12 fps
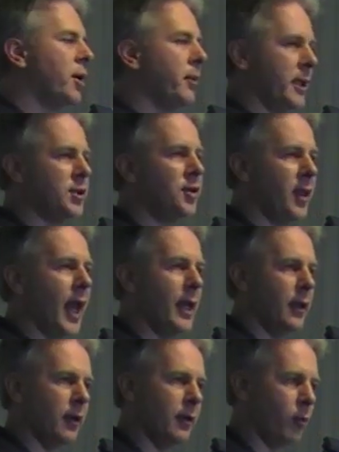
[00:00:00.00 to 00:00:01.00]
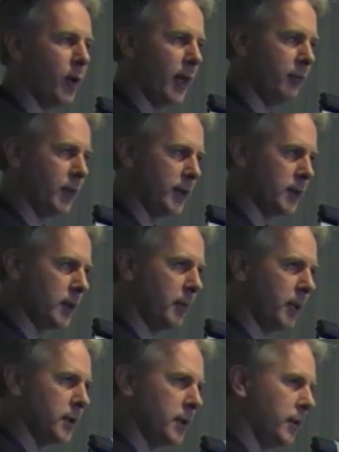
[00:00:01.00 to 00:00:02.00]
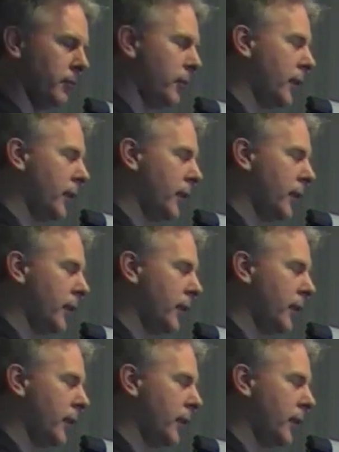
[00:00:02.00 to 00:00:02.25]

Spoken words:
coming to the end of whatever it's coming to.